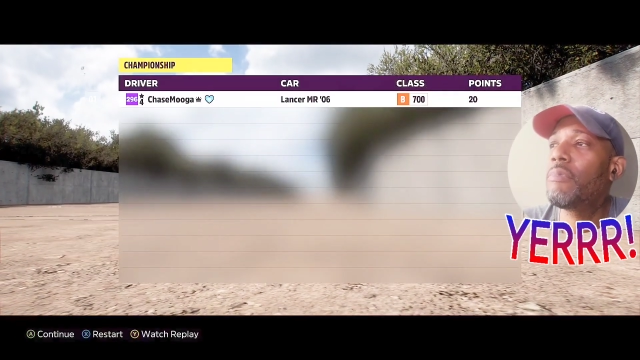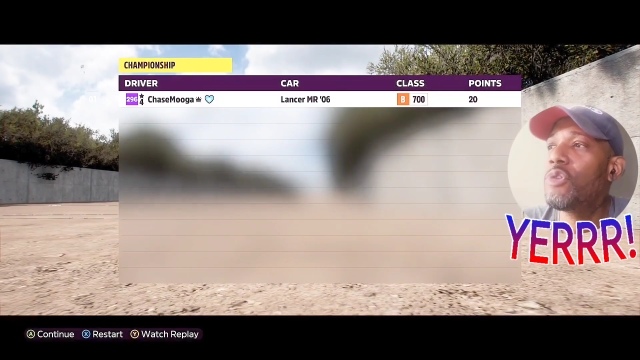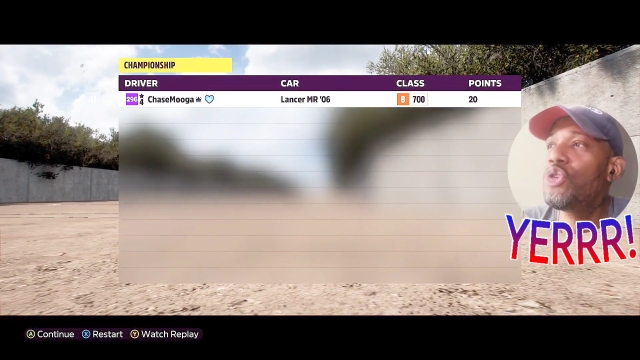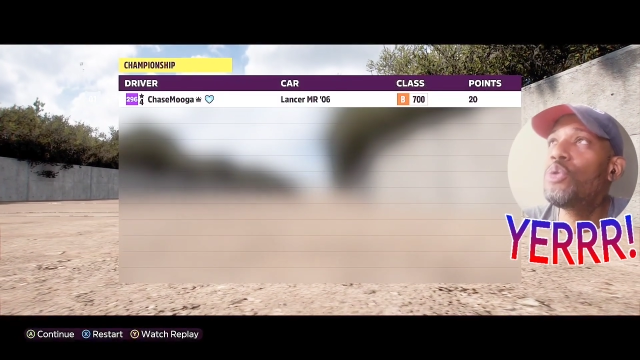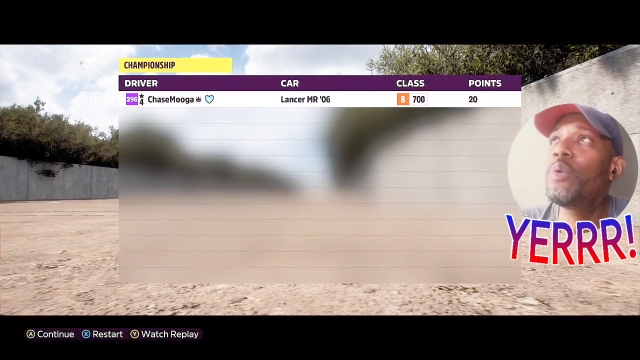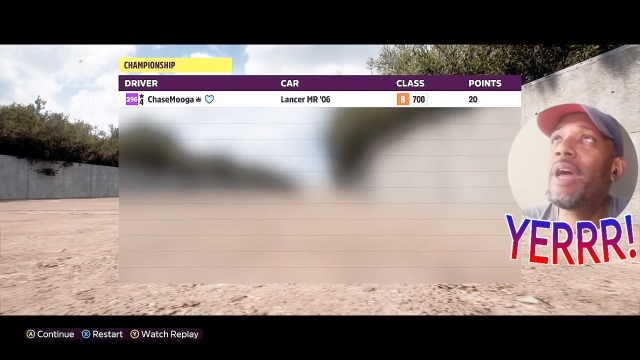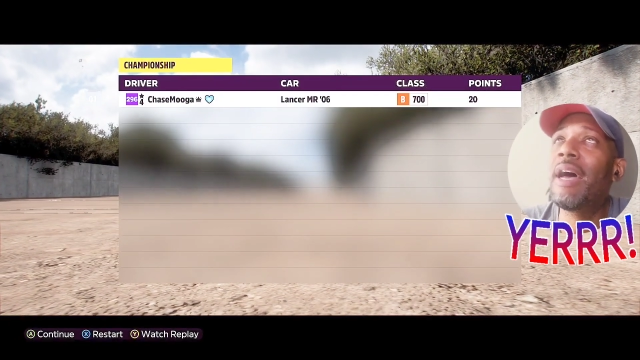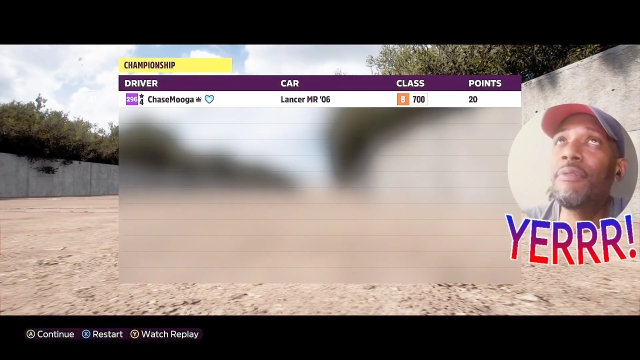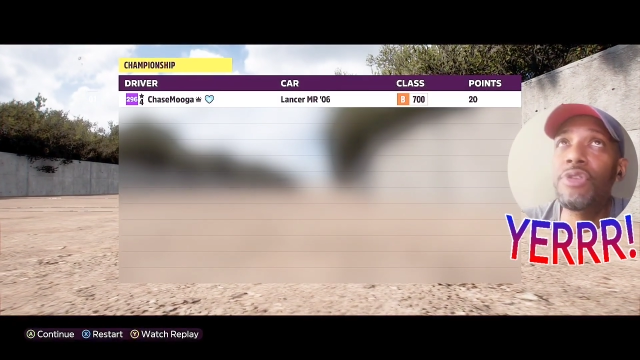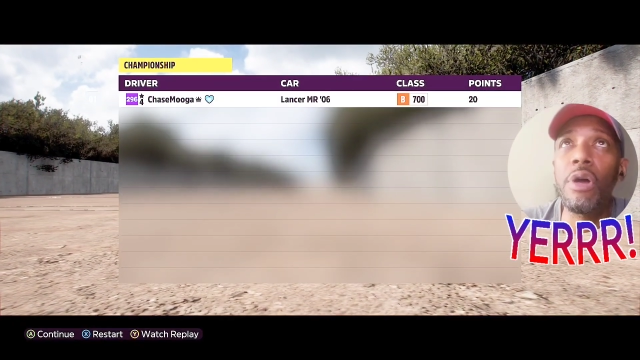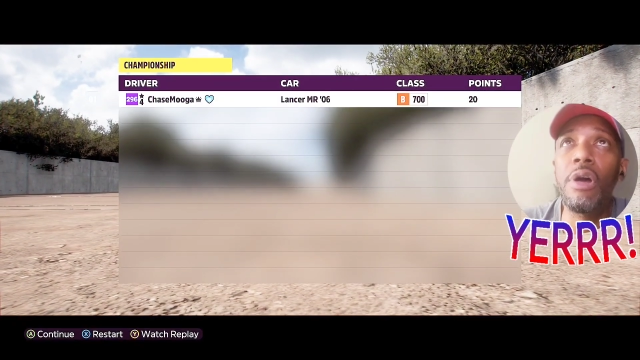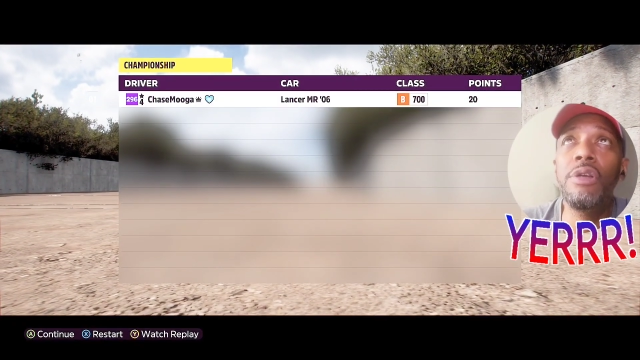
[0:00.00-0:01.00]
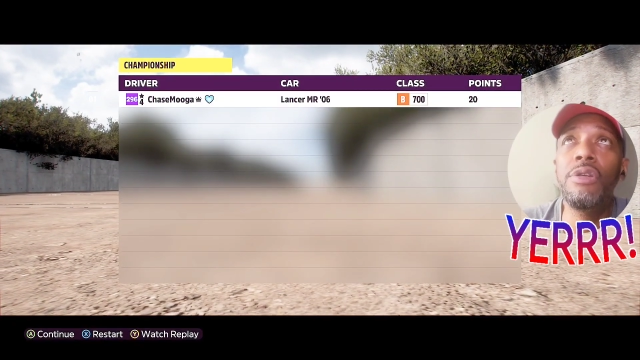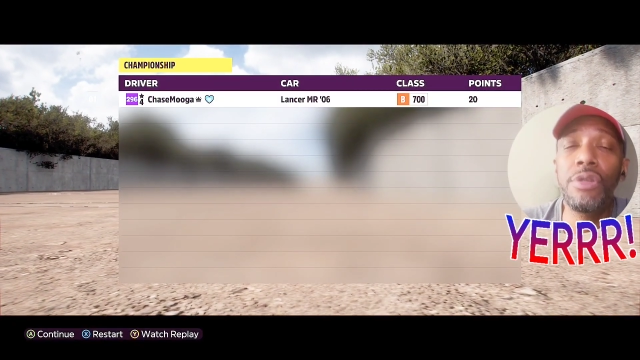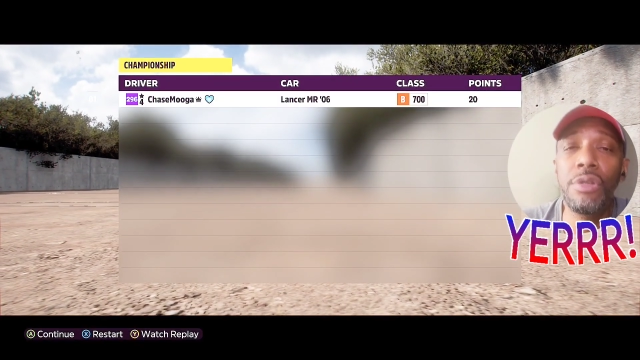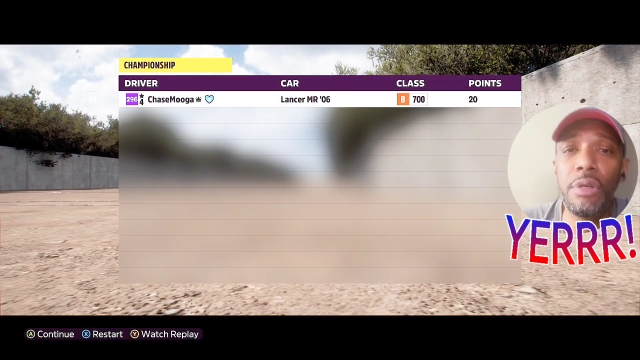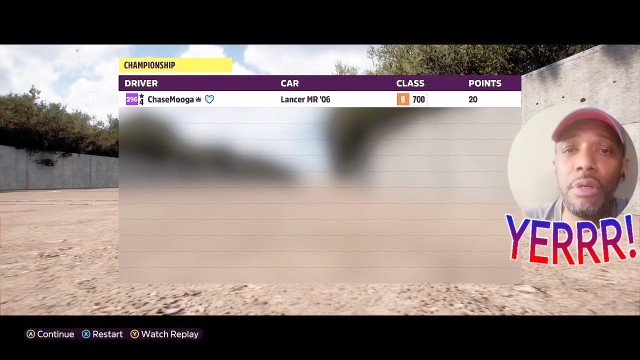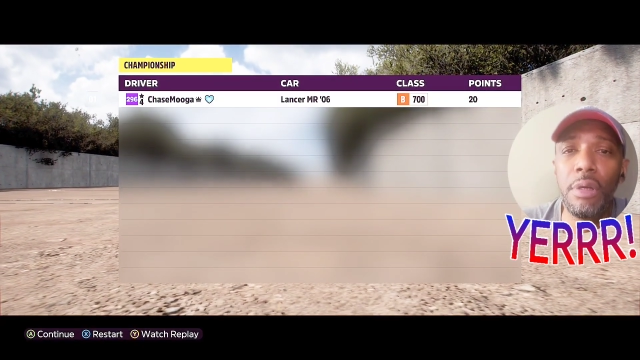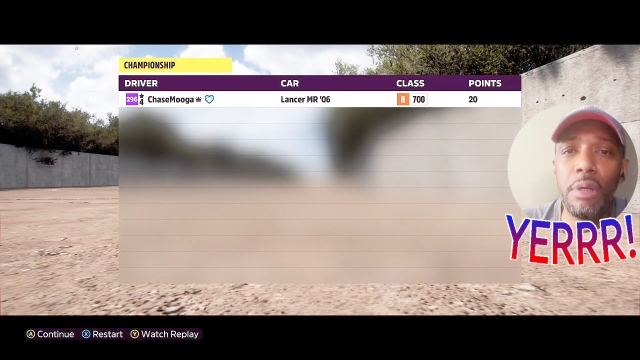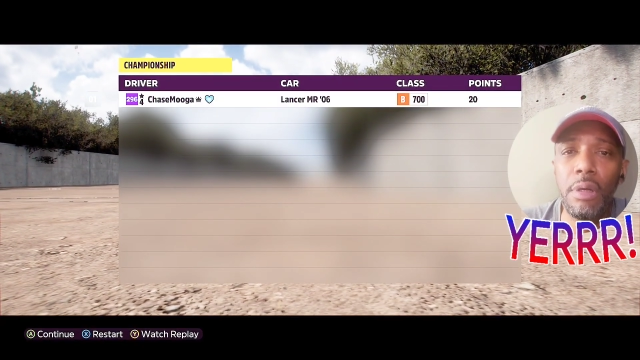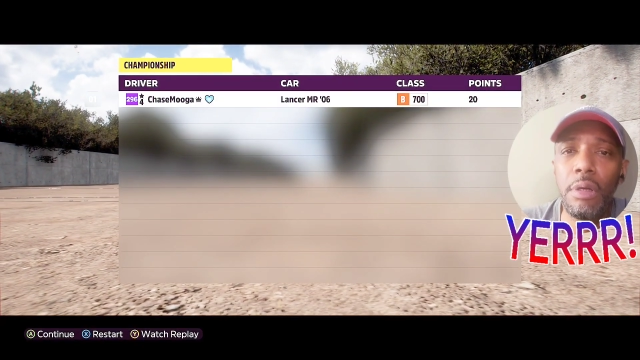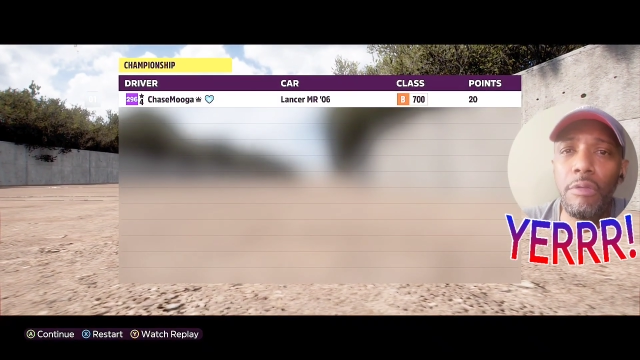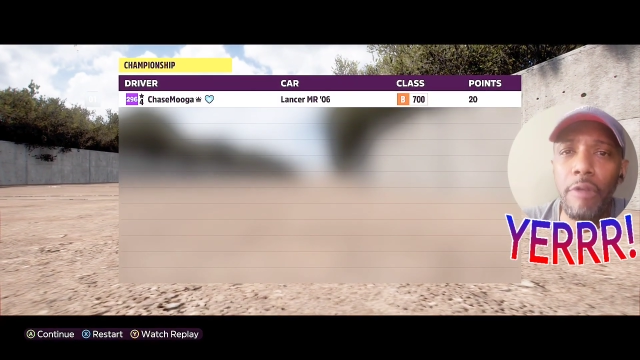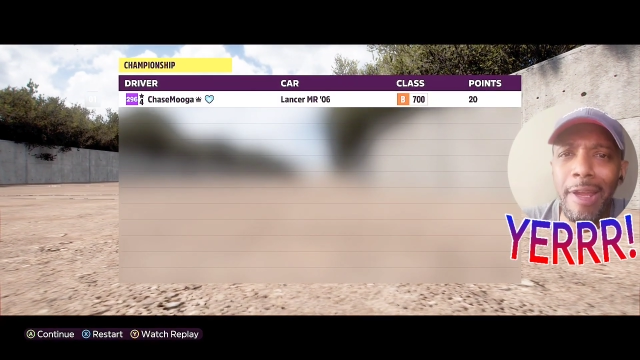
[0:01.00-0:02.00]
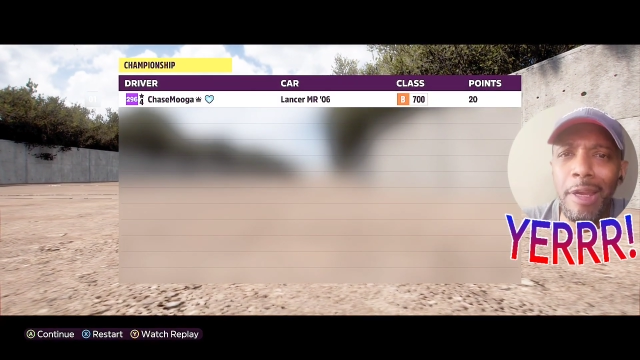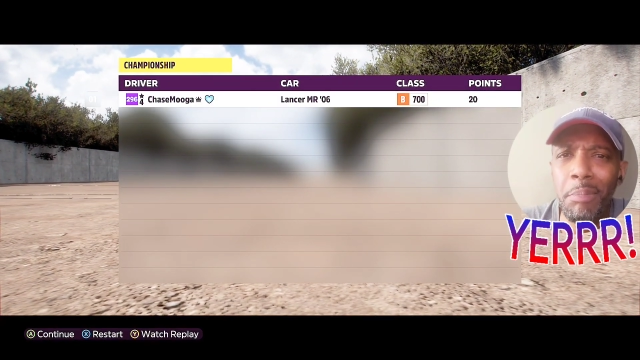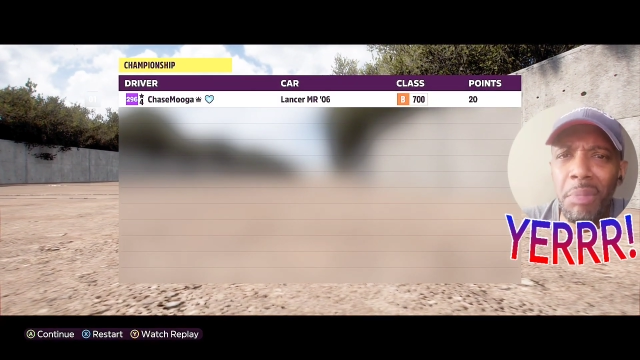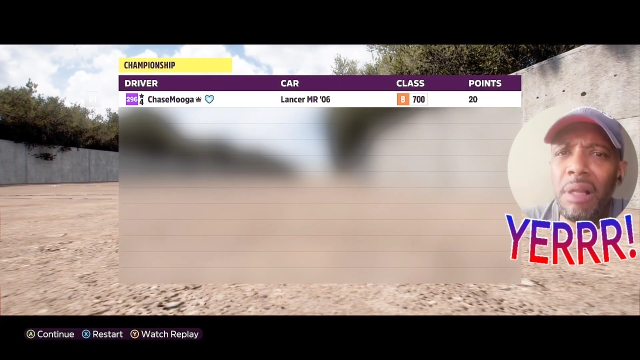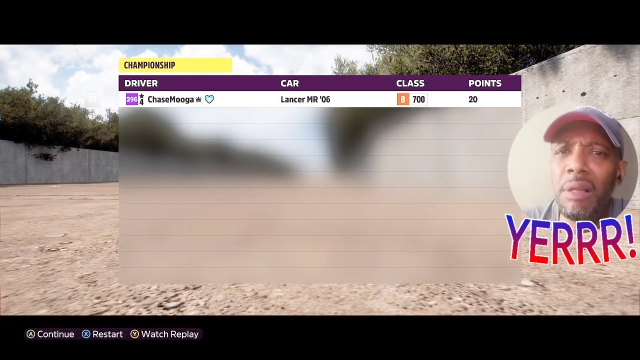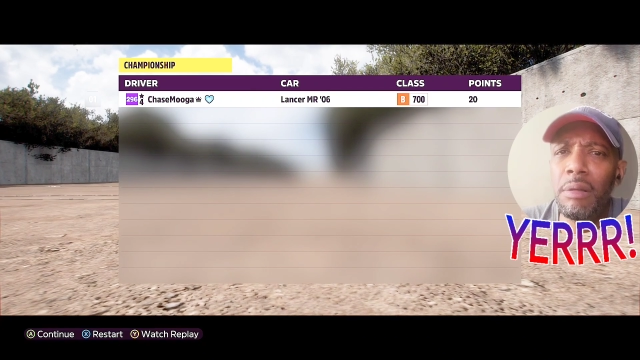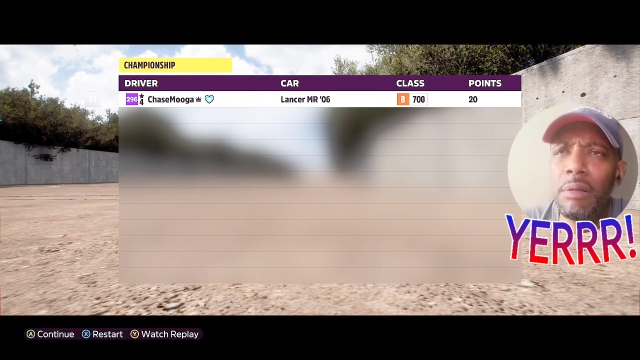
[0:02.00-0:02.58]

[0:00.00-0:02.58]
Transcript: 2.5 stars. Right in the middle,